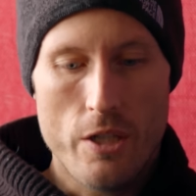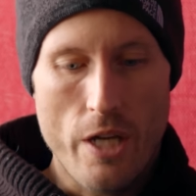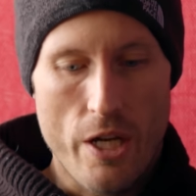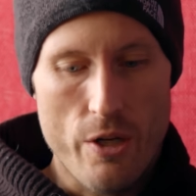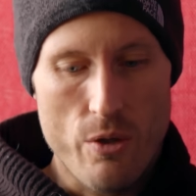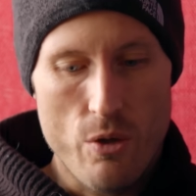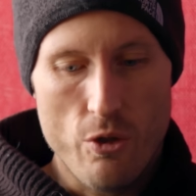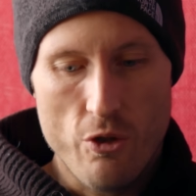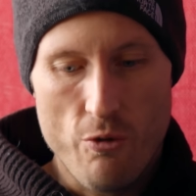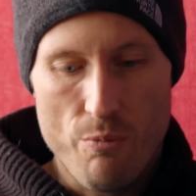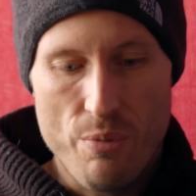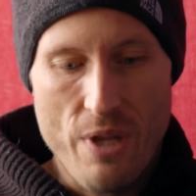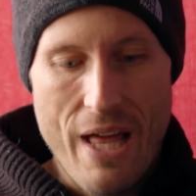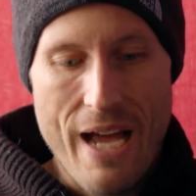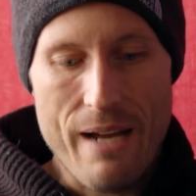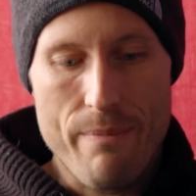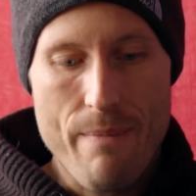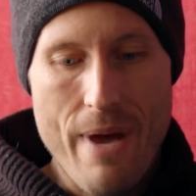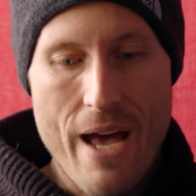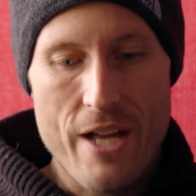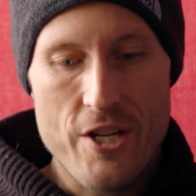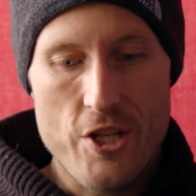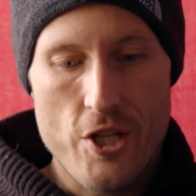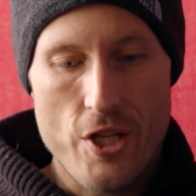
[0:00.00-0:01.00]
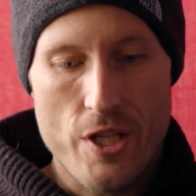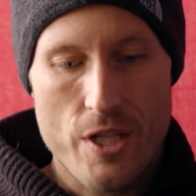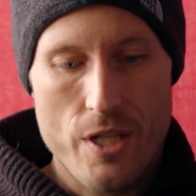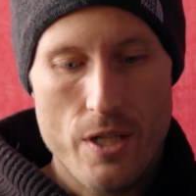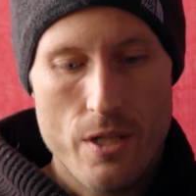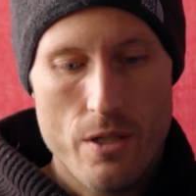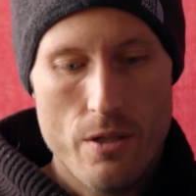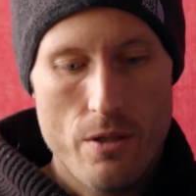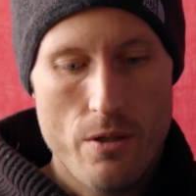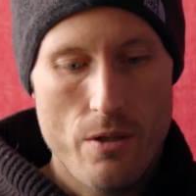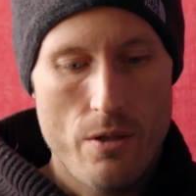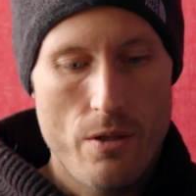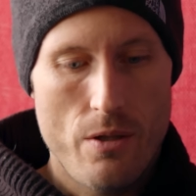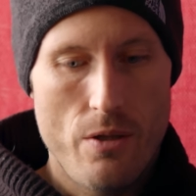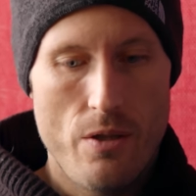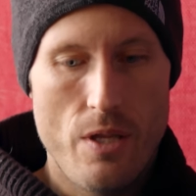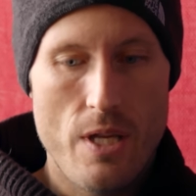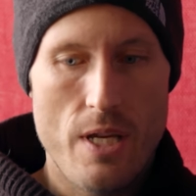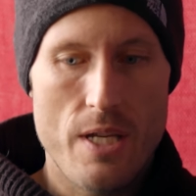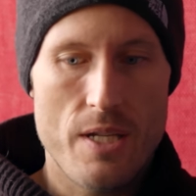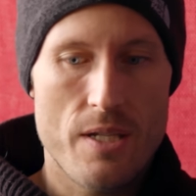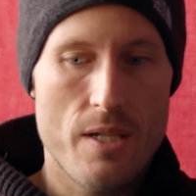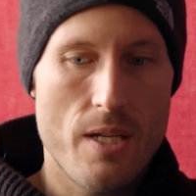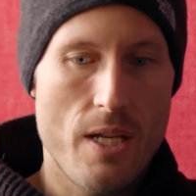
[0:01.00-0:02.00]
Got a hold of Blackmagic.
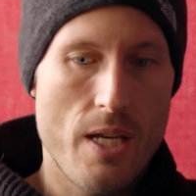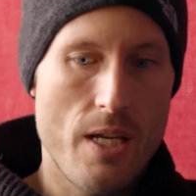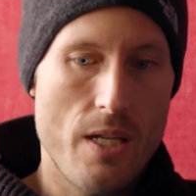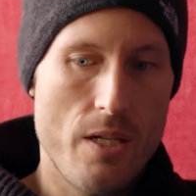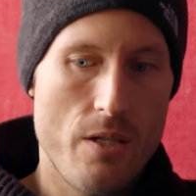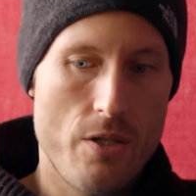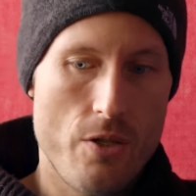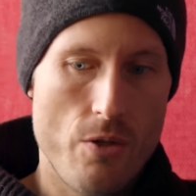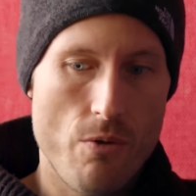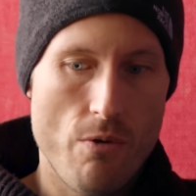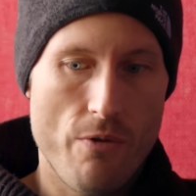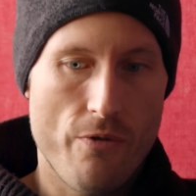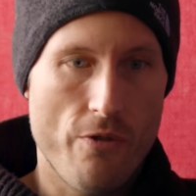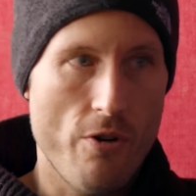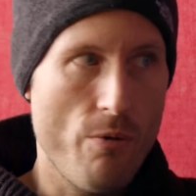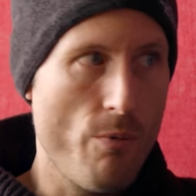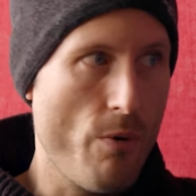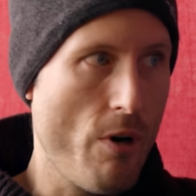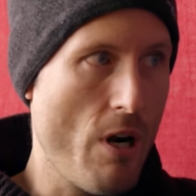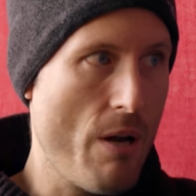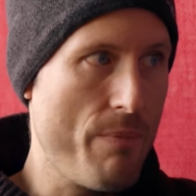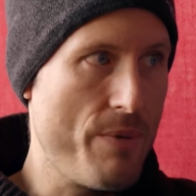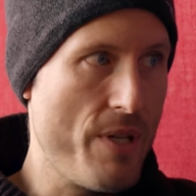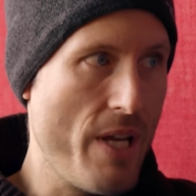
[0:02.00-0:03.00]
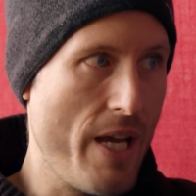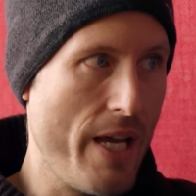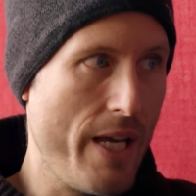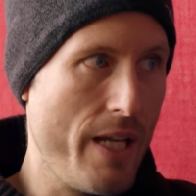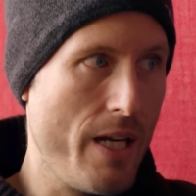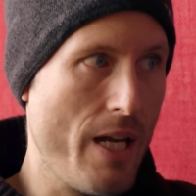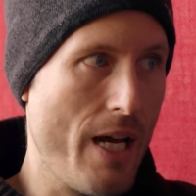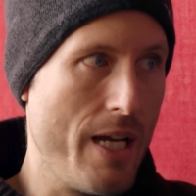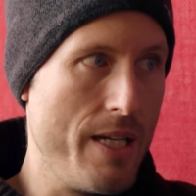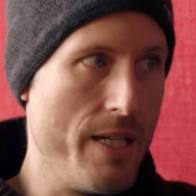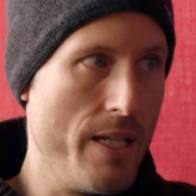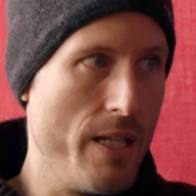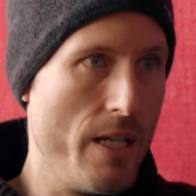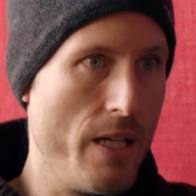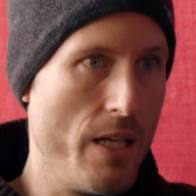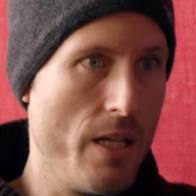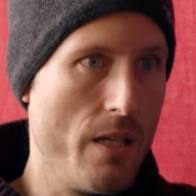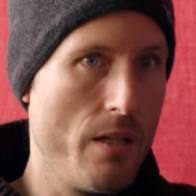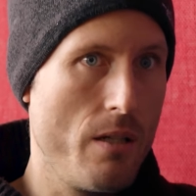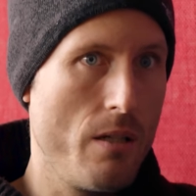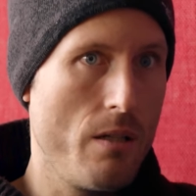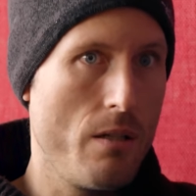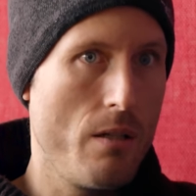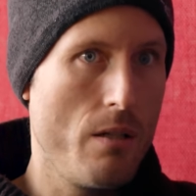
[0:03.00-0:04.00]
They said, do a firmware update. I did
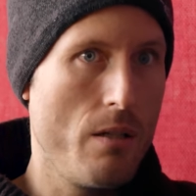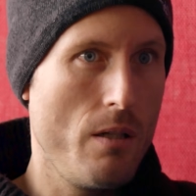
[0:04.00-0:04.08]
it.